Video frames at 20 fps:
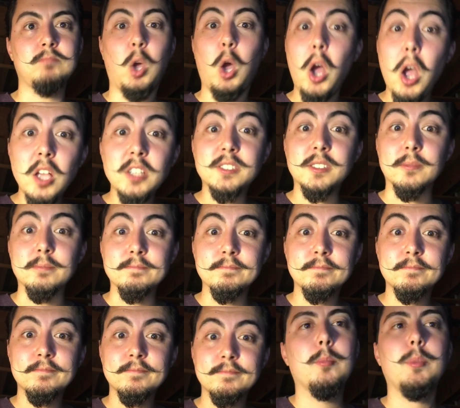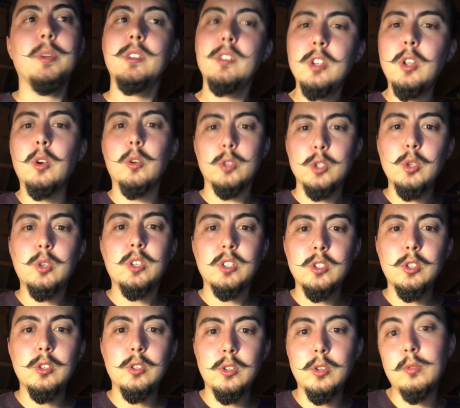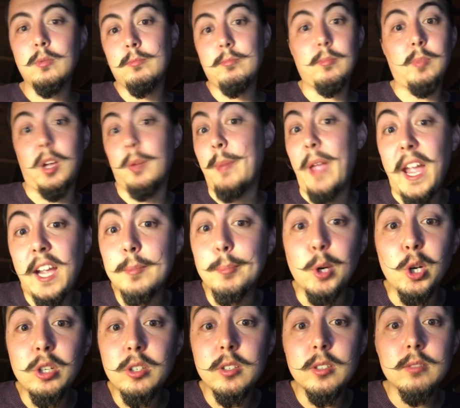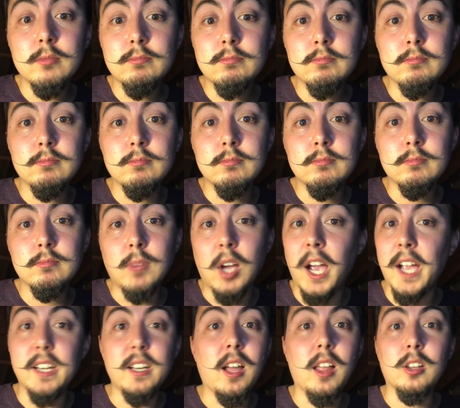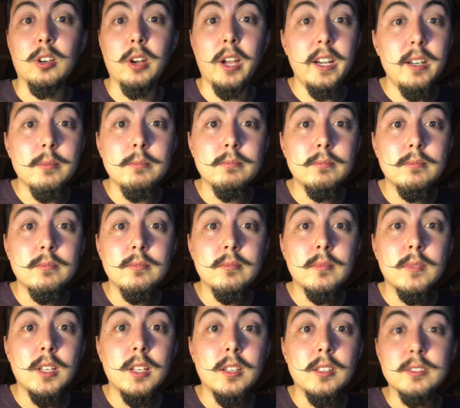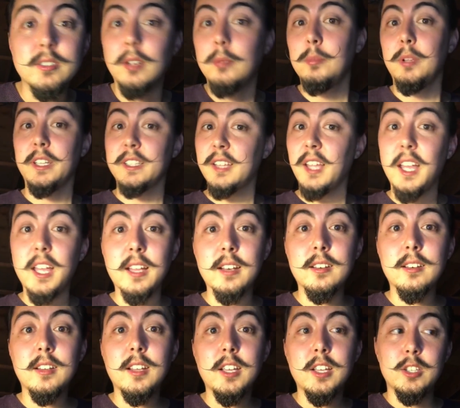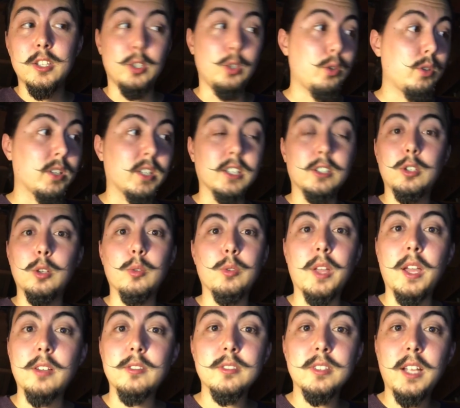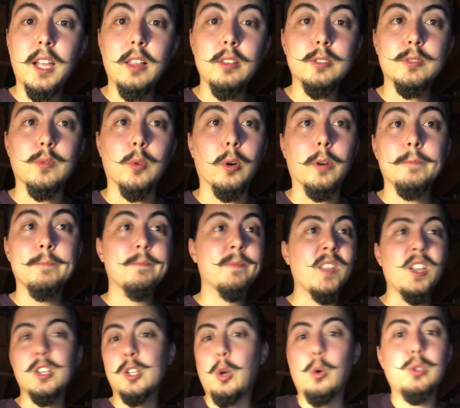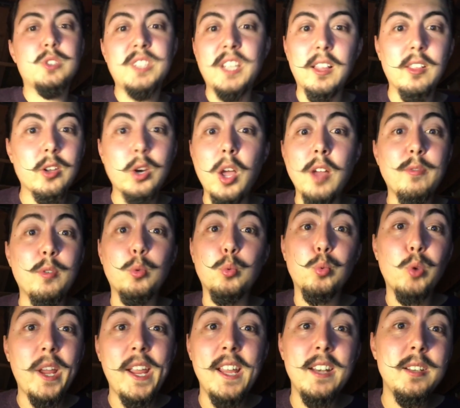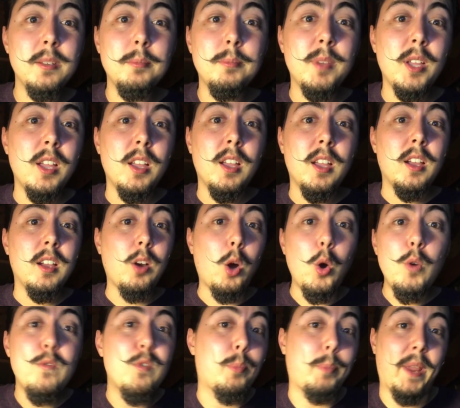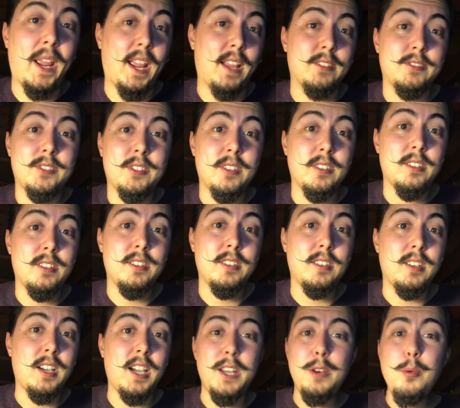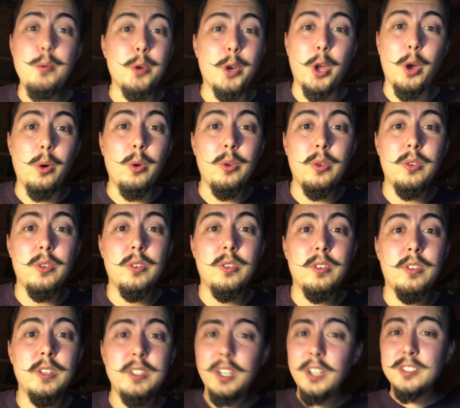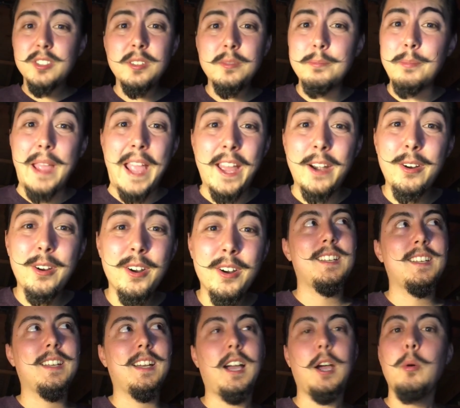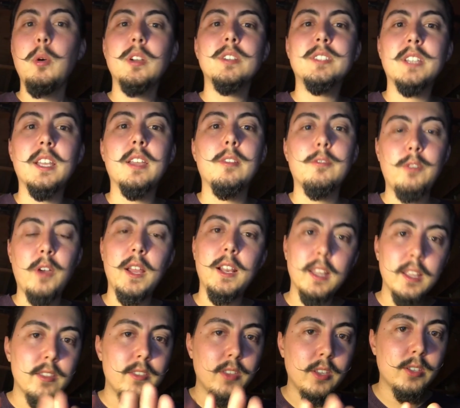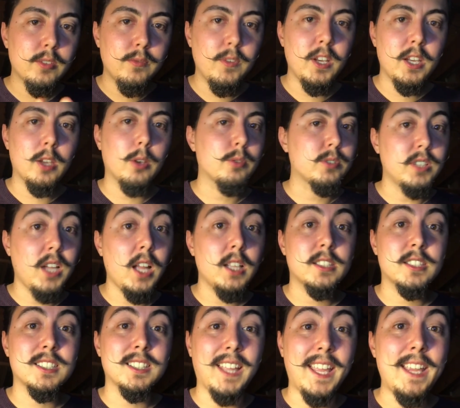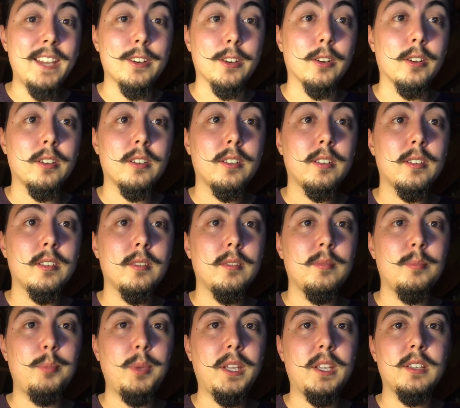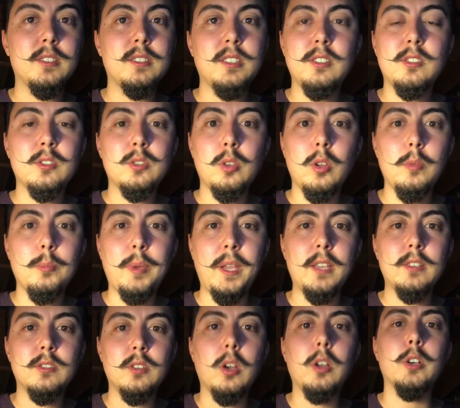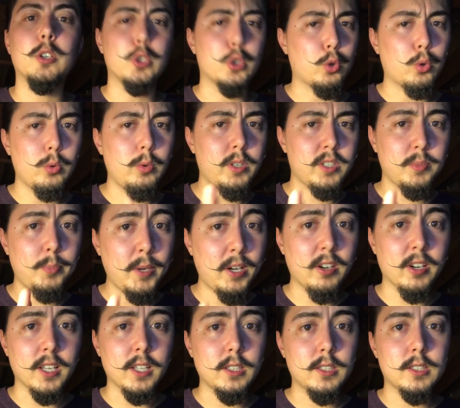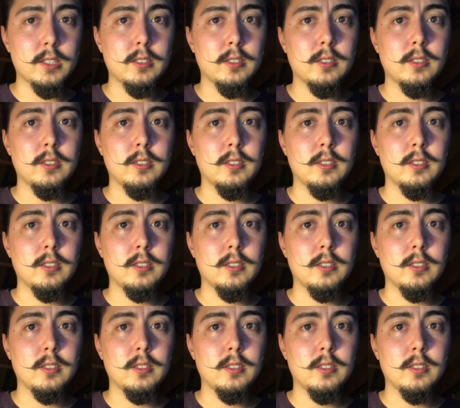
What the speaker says: Awesome. But, you could do a MacBook, high dollar item, something like that. You could get $2,000 for it. Go sell it off a random overpass. I don't know. Does it matter? I want to say, finally, this video is not slander because this is all based on a true experience,